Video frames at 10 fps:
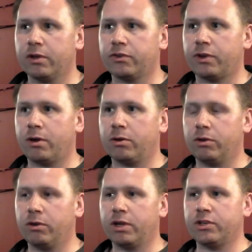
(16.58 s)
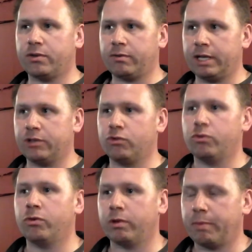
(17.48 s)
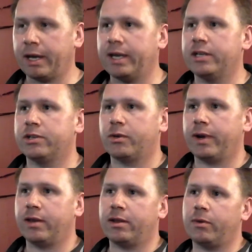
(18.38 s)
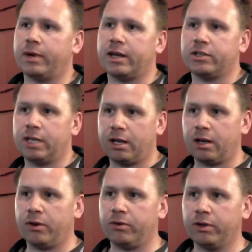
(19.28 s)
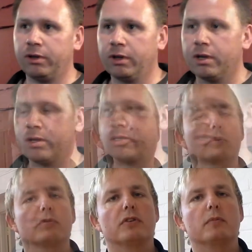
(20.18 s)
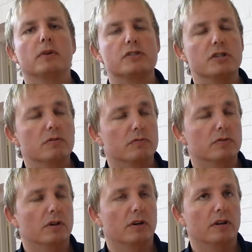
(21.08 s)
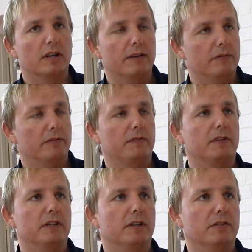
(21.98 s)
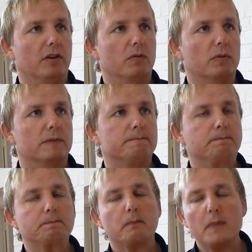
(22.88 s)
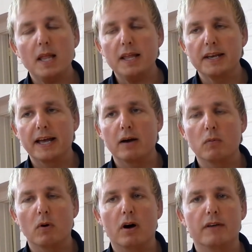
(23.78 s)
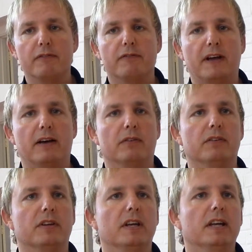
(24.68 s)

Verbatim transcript: So you can generally draw the page quicker than it would actually load. So, so my children are 11, 15 years old. Now what I've found